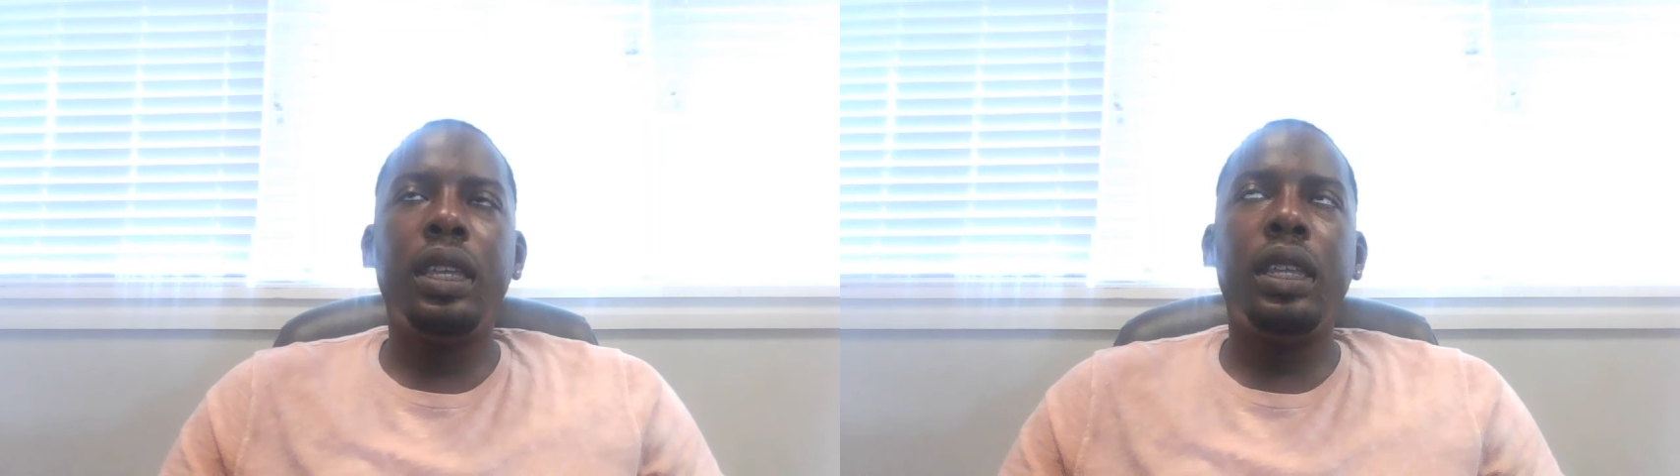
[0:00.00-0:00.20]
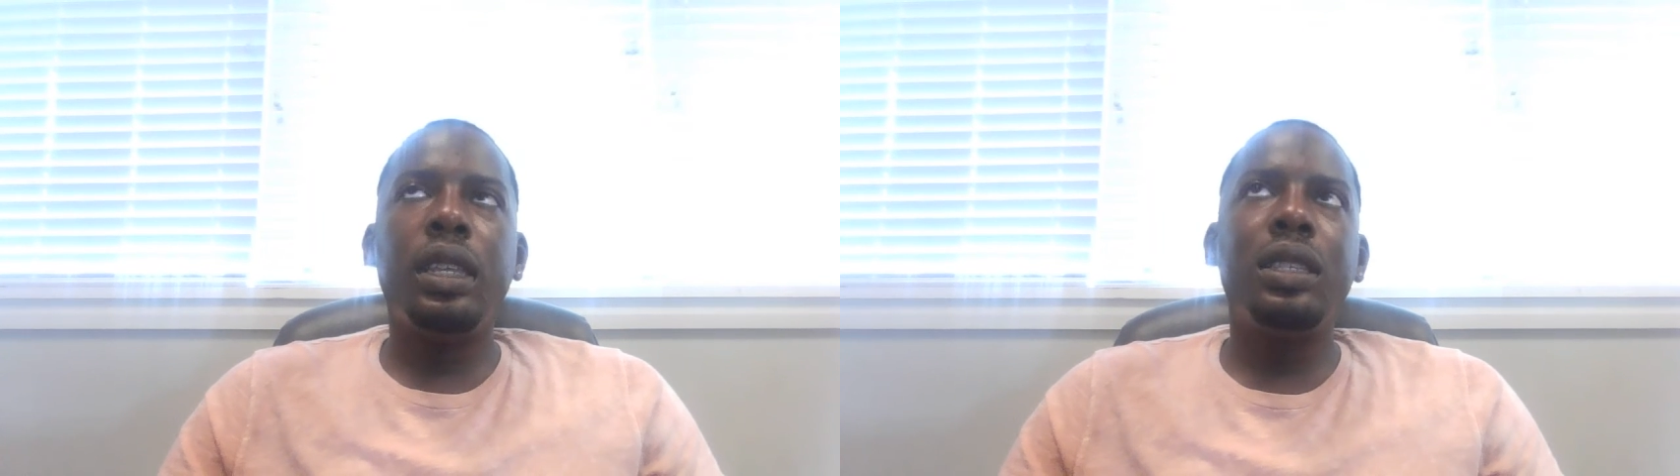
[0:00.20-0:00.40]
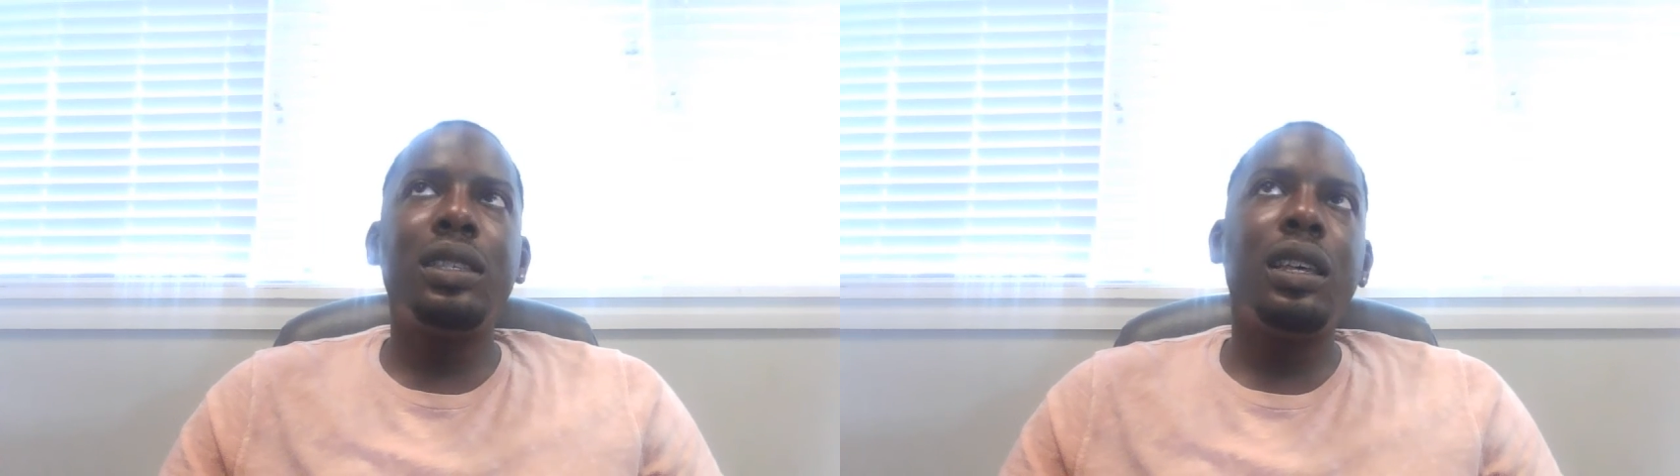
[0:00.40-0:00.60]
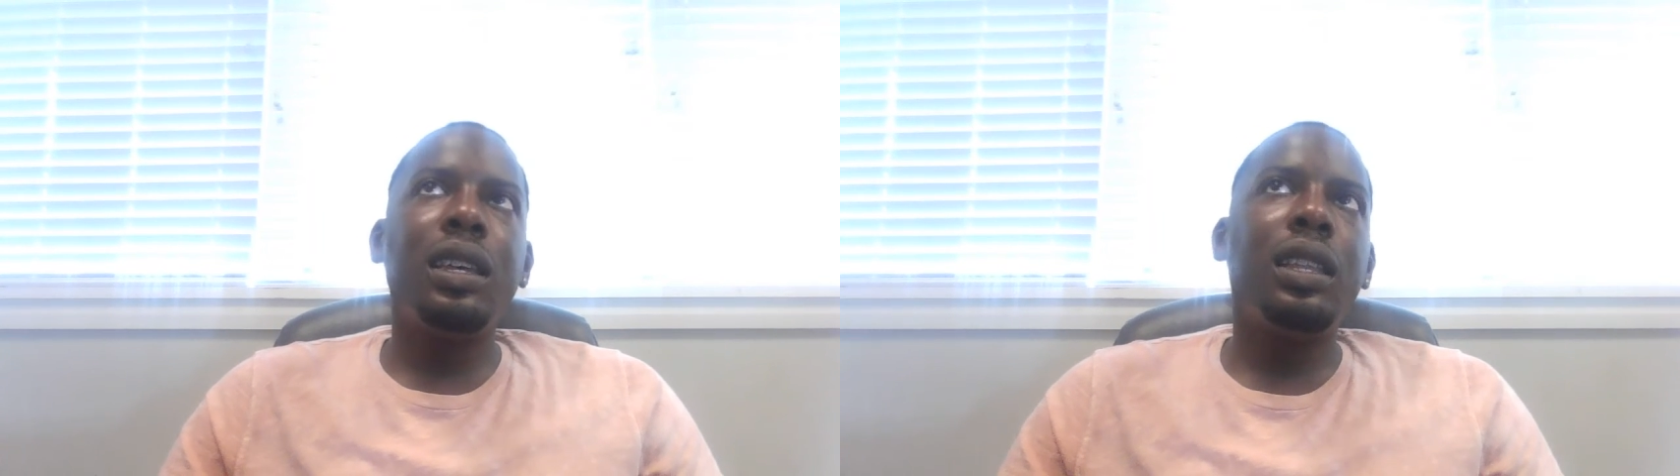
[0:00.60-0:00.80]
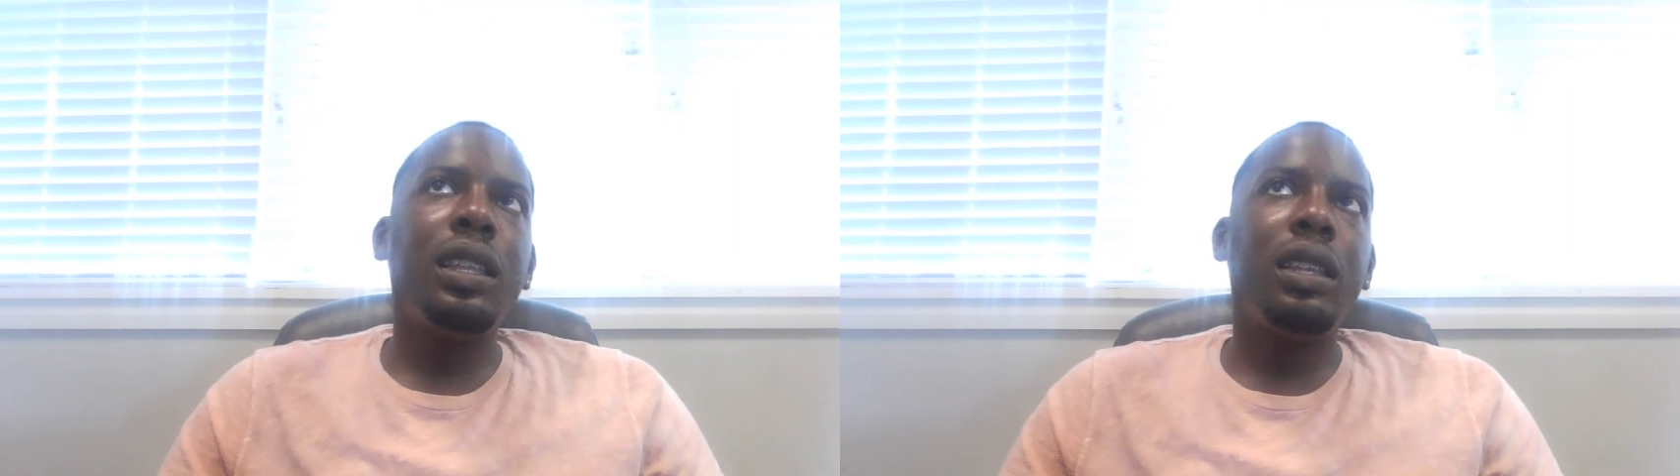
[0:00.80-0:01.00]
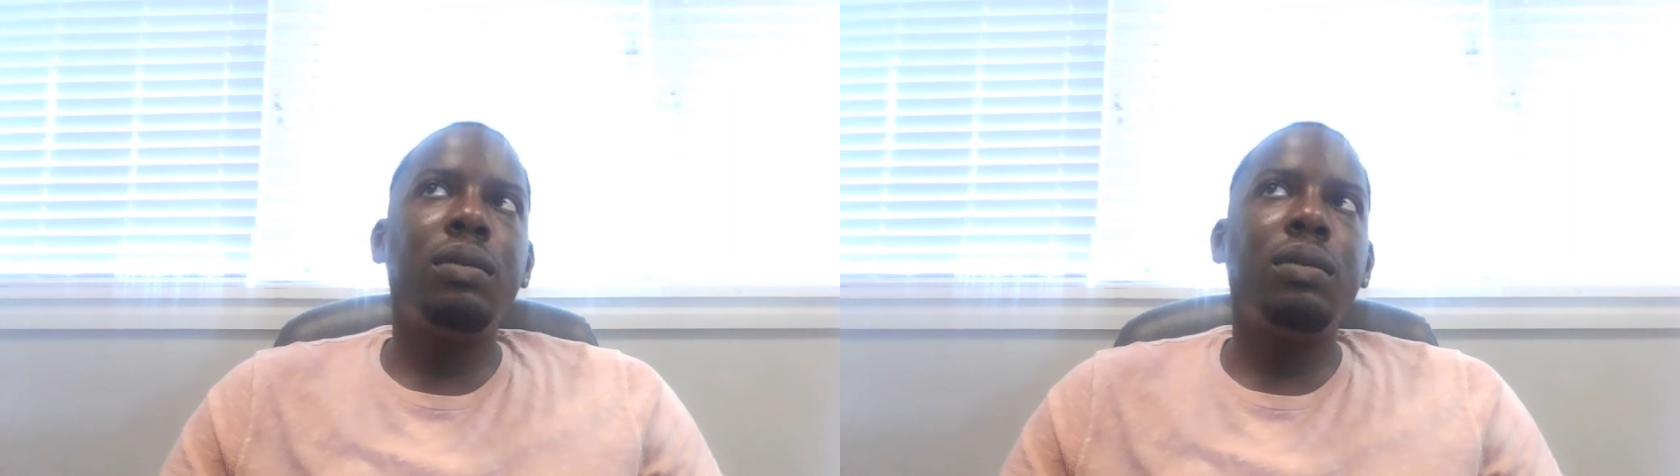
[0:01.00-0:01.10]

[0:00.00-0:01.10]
his son